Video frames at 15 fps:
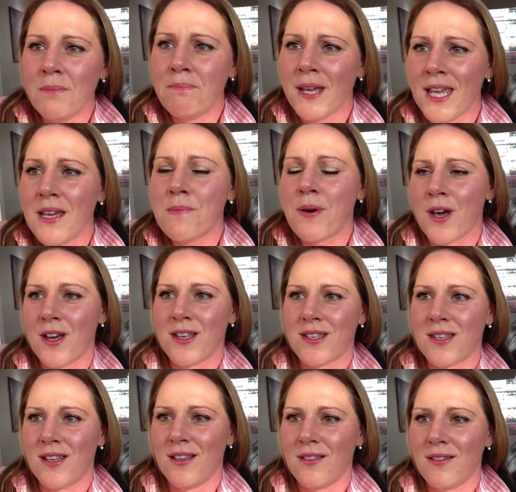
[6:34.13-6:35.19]
being a
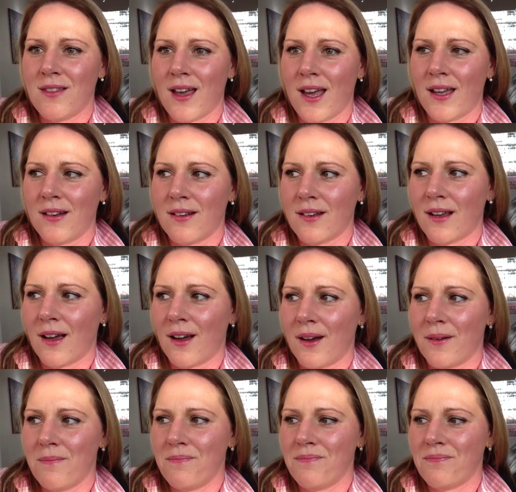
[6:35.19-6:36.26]
person that
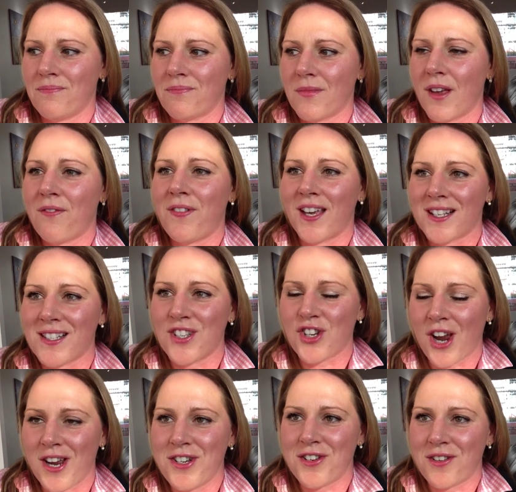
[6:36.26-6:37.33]
affects the
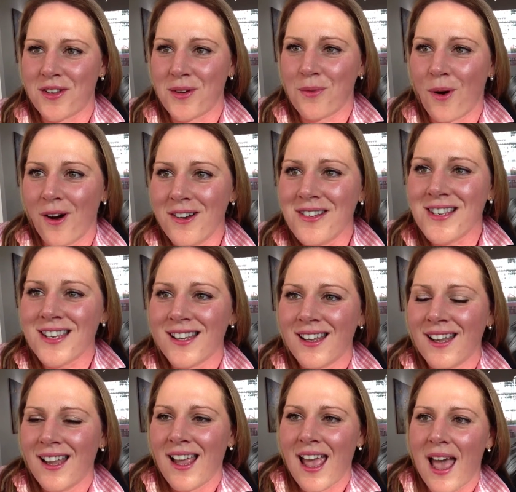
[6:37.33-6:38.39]
change that you want,
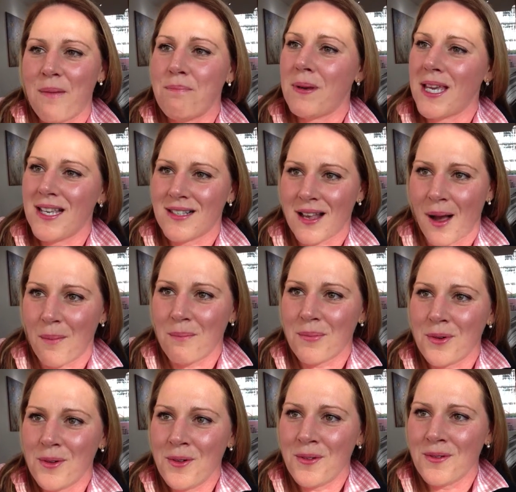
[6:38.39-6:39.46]
be
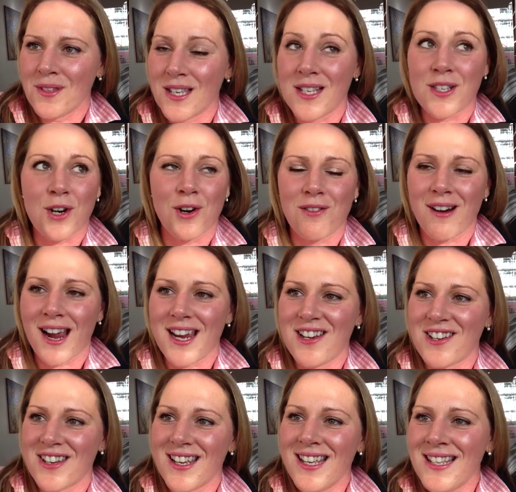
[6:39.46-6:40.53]
humble, is
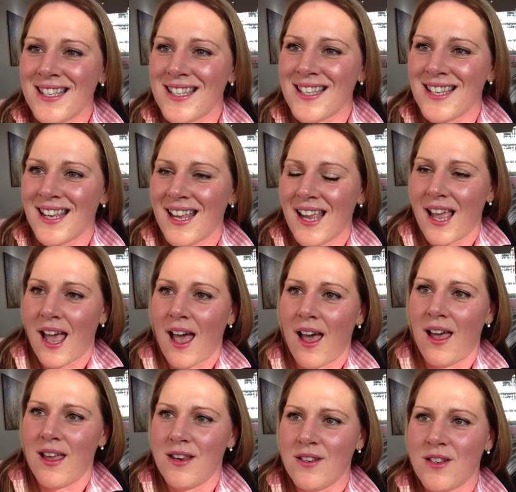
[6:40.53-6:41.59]
courageous,
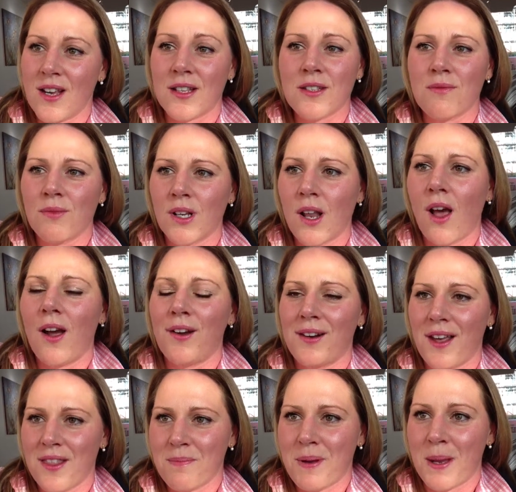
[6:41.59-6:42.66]
and doesn't rely on
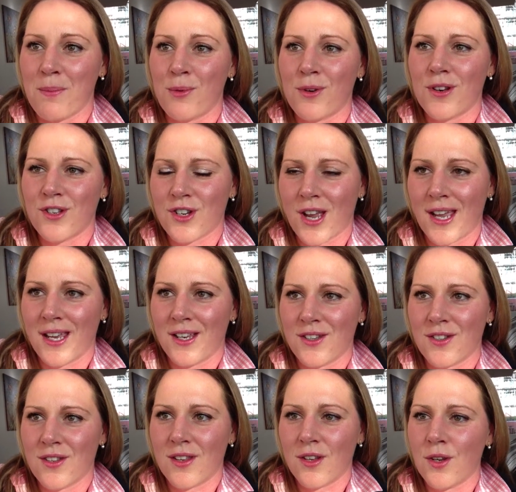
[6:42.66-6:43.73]
other people to
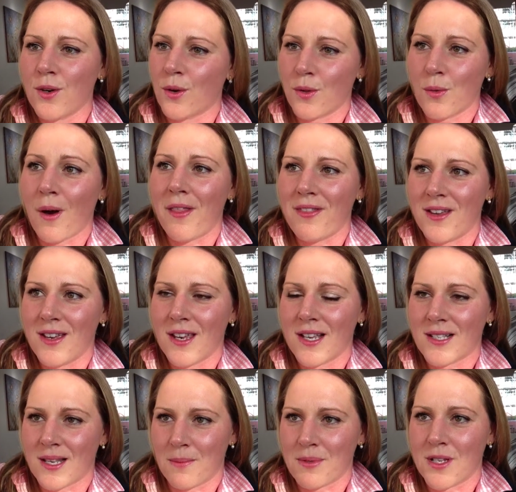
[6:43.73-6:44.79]
change, that you're the one that
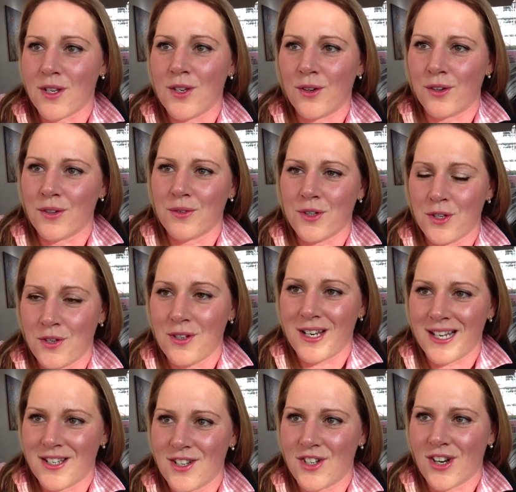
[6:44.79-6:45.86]
accepts that you
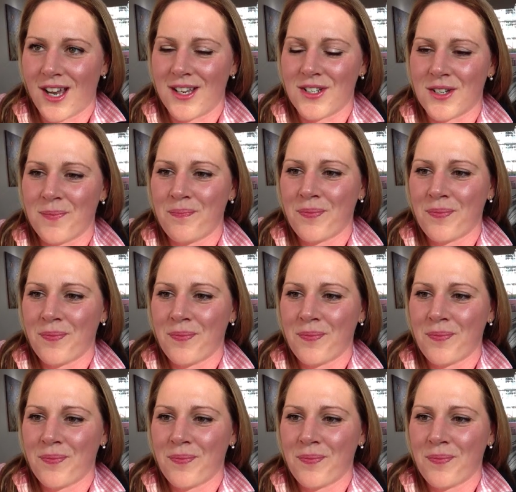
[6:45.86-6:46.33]
need to change.